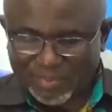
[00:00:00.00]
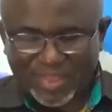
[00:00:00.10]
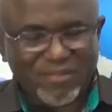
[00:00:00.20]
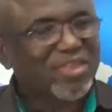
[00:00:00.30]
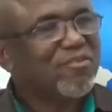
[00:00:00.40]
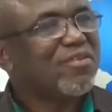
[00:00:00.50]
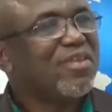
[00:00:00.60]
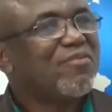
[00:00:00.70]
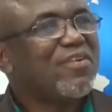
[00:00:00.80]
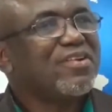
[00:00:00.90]

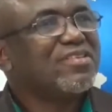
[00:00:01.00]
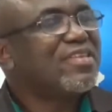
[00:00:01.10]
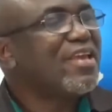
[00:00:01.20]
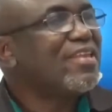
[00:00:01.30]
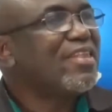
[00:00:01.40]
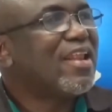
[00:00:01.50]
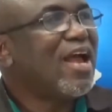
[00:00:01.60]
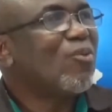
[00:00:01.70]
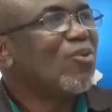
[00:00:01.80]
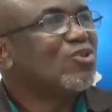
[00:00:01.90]
the first thing that
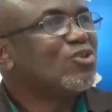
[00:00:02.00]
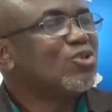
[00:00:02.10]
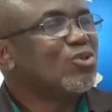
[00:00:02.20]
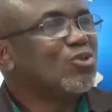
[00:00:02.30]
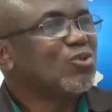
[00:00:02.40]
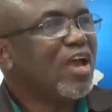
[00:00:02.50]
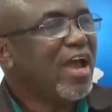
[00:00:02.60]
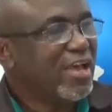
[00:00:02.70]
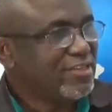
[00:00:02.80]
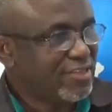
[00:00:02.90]
I want to
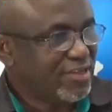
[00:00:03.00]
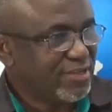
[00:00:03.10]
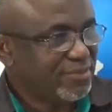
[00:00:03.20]
ask,